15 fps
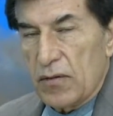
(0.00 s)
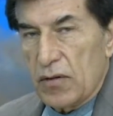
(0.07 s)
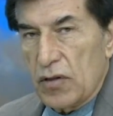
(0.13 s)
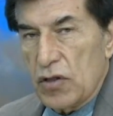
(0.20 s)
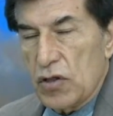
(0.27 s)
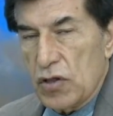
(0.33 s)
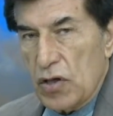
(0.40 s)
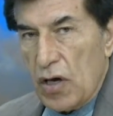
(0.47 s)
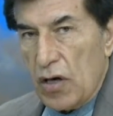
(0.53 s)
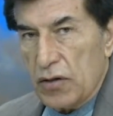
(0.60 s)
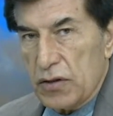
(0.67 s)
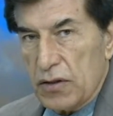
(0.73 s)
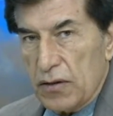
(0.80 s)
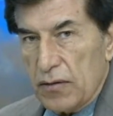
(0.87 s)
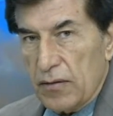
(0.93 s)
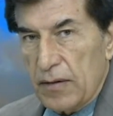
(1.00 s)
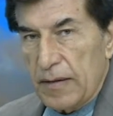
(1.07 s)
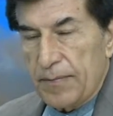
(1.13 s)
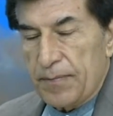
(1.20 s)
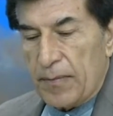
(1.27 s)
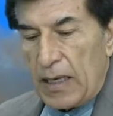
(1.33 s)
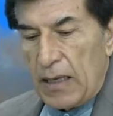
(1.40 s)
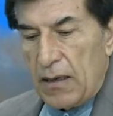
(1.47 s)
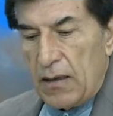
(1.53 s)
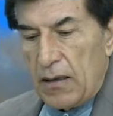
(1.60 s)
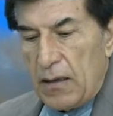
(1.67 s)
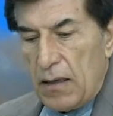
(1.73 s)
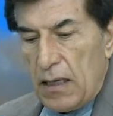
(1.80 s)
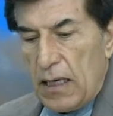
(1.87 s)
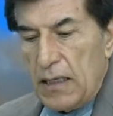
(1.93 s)
not to.
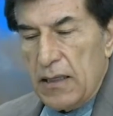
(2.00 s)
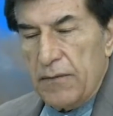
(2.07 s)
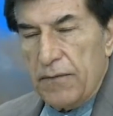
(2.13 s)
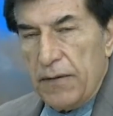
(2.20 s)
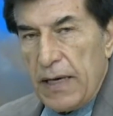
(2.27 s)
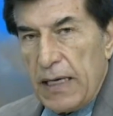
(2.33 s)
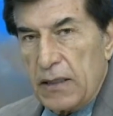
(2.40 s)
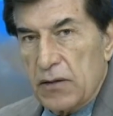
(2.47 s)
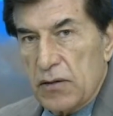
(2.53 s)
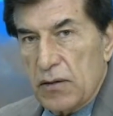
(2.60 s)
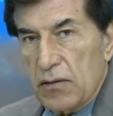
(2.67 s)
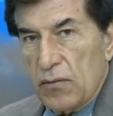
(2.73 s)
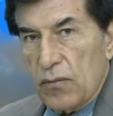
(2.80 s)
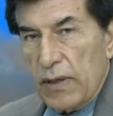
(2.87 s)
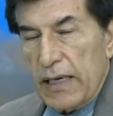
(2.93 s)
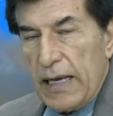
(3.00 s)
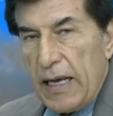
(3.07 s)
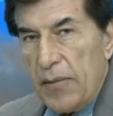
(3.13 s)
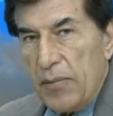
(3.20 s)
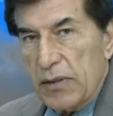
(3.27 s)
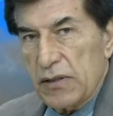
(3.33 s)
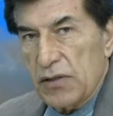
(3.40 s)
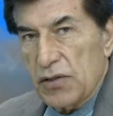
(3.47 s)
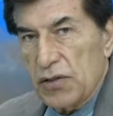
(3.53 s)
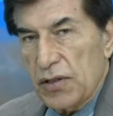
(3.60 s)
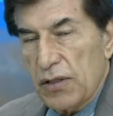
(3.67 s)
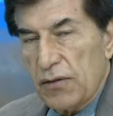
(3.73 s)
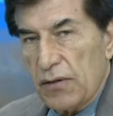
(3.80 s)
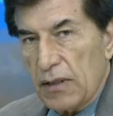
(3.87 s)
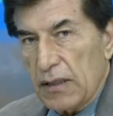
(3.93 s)
And in fact, what happens
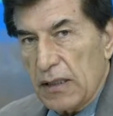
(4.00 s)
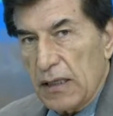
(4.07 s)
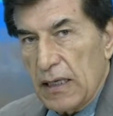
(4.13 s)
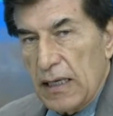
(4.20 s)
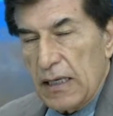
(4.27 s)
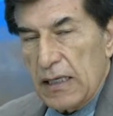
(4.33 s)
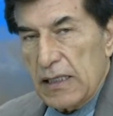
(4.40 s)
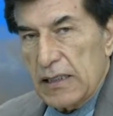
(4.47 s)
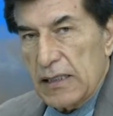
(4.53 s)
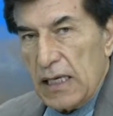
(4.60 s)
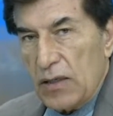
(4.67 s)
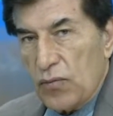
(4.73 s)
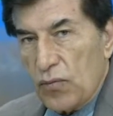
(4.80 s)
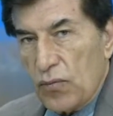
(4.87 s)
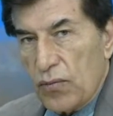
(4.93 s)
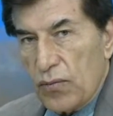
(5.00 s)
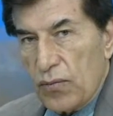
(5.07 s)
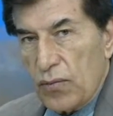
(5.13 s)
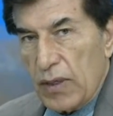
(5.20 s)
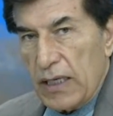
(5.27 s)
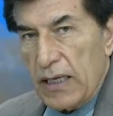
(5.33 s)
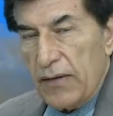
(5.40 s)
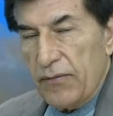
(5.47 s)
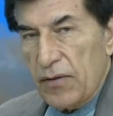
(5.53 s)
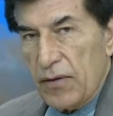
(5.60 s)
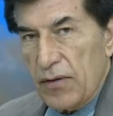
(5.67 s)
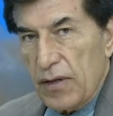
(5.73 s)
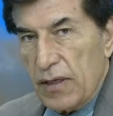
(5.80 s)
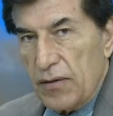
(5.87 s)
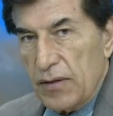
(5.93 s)
generally is that whenever
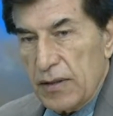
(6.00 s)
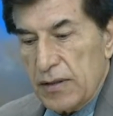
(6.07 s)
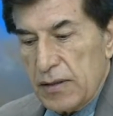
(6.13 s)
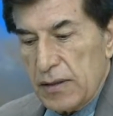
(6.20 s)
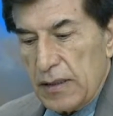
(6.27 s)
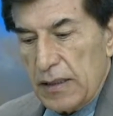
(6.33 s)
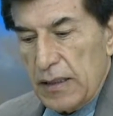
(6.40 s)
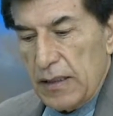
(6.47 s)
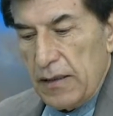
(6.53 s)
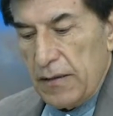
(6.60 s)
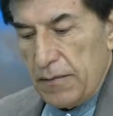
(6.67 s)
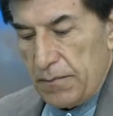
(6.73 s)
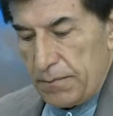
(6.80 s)
there is a